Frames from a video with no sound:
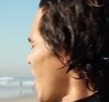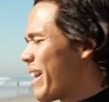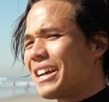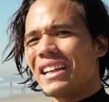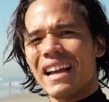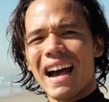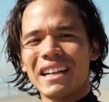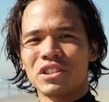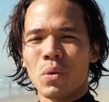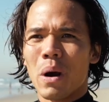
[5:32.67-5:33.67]
Right,
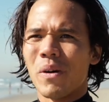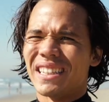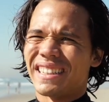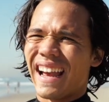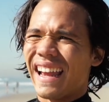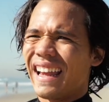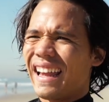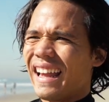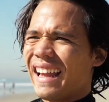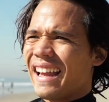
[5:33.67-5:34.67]
so where was I?
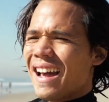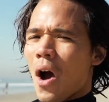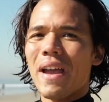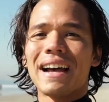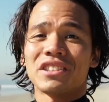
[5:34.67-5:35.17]
Oh yeah,